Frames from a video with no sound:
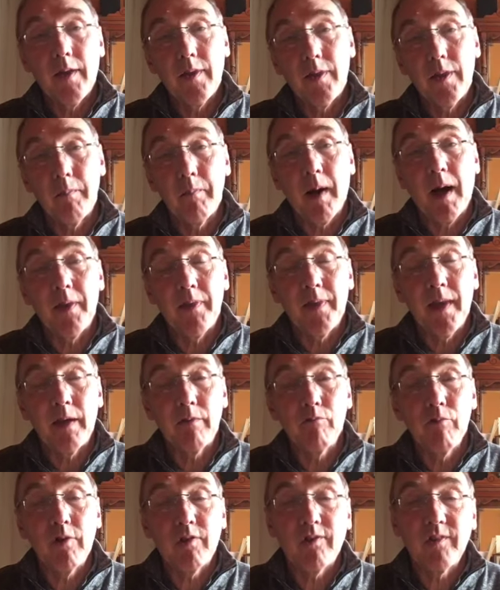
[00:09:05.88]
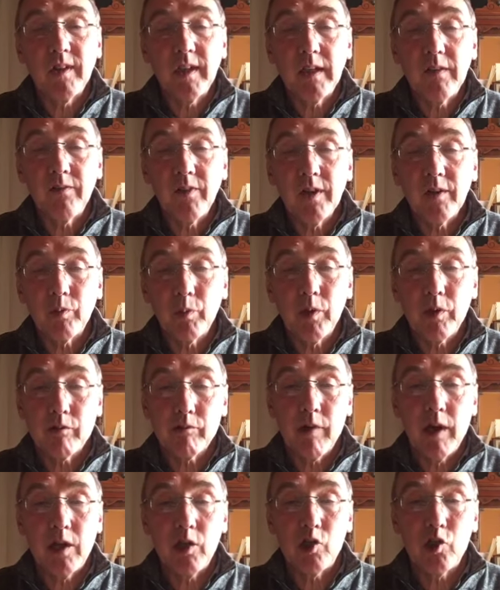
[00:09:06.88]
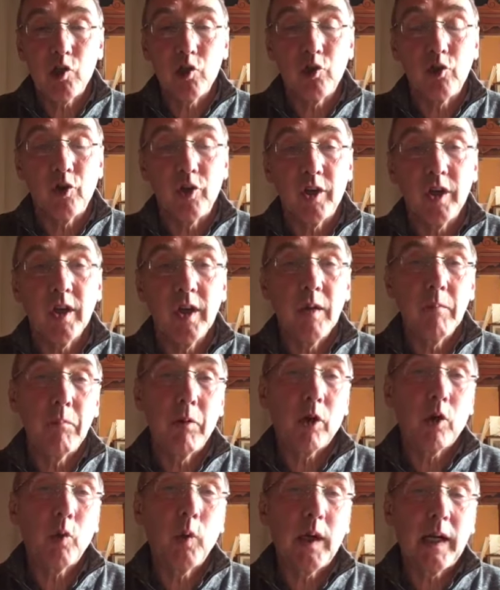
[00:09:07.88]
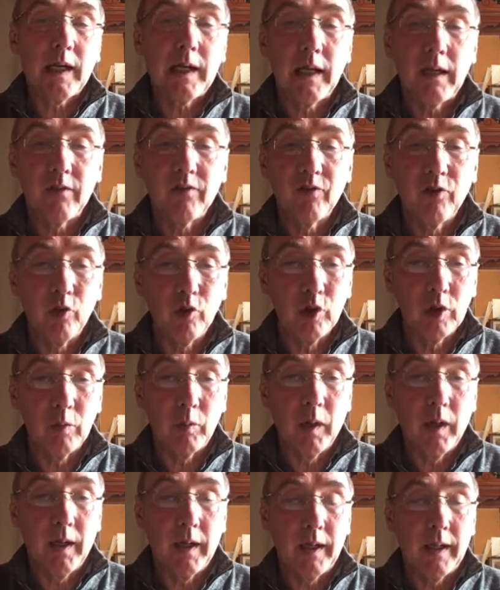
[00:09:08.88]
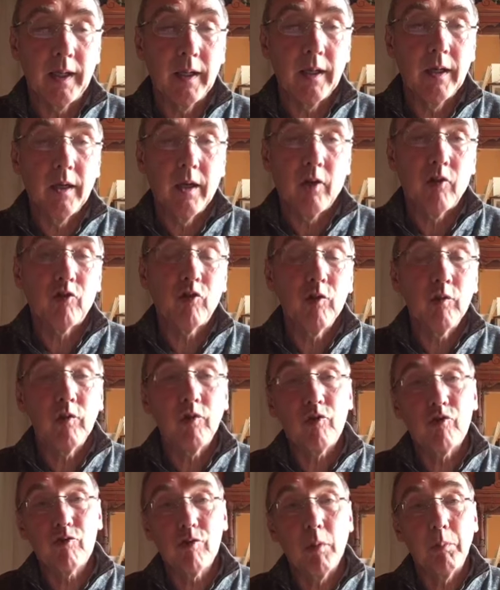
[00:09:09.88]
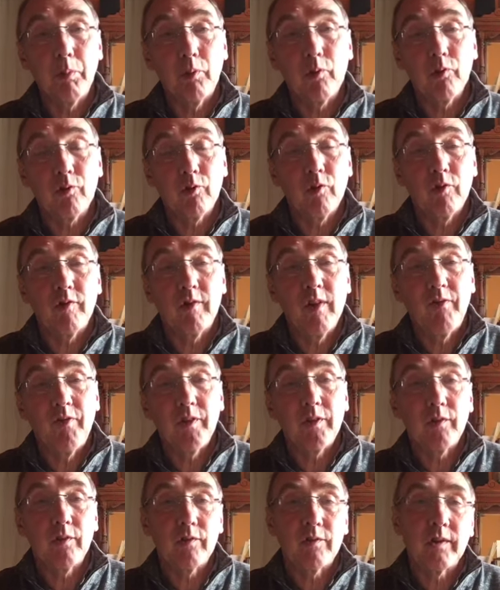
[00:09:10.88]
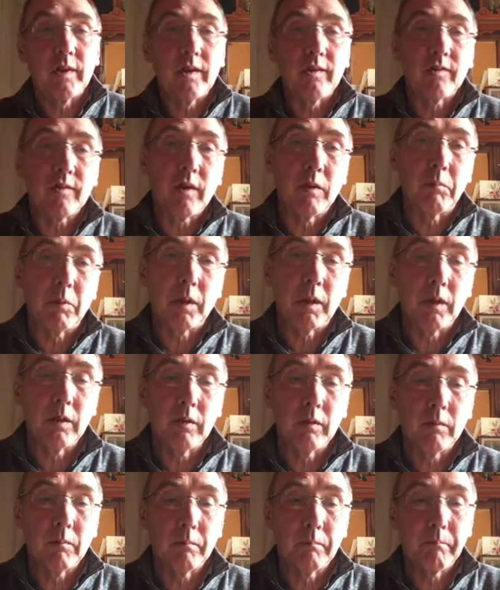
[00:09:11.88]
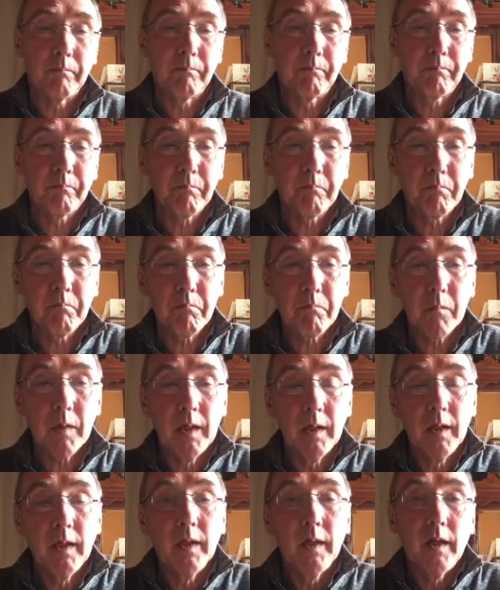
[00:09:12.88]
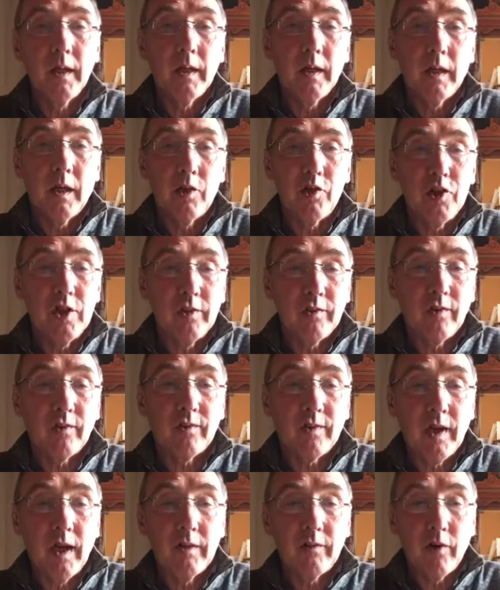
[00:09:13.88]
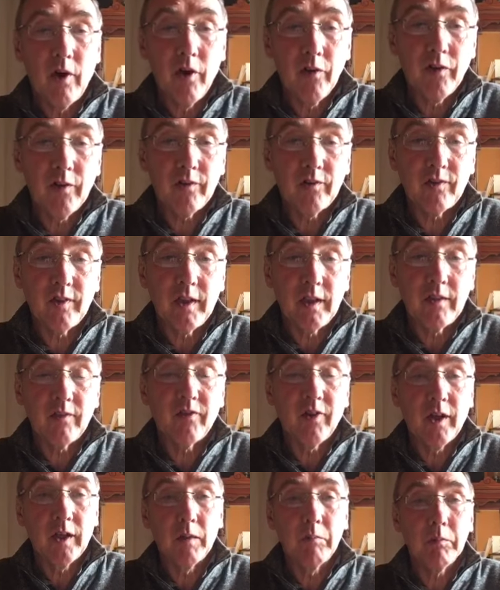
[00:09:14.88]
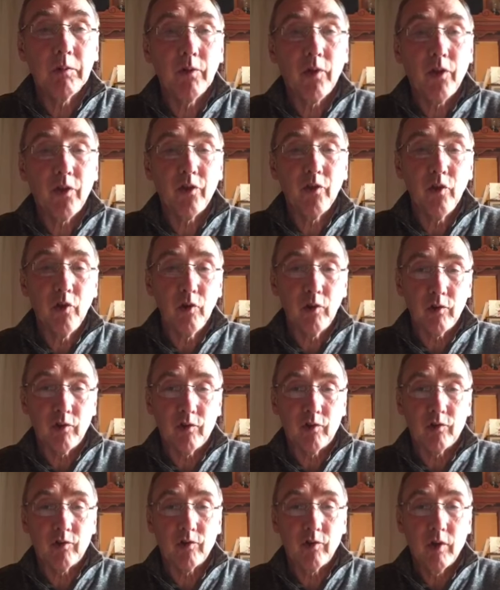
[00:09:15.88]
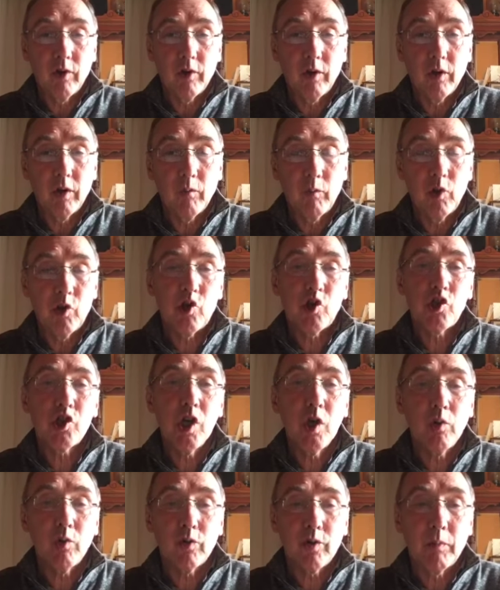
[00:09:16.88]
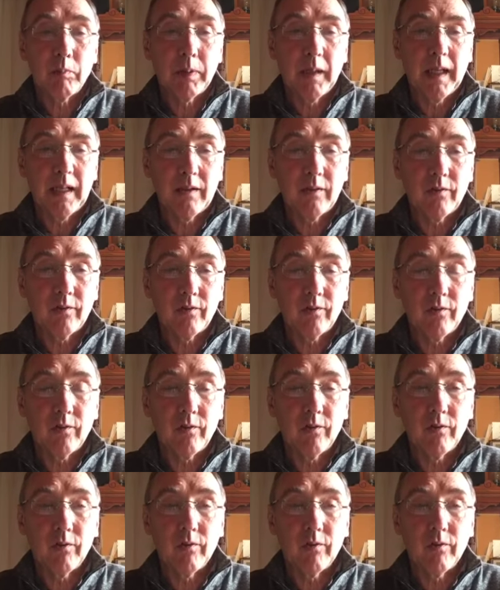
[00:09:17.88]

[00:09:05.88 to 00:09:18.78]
they might then receive it with great joy, but quickly fall away as soon as troubles or difficulties come along. And Jesus said, Other seed fell among the thorns, which choked the plants.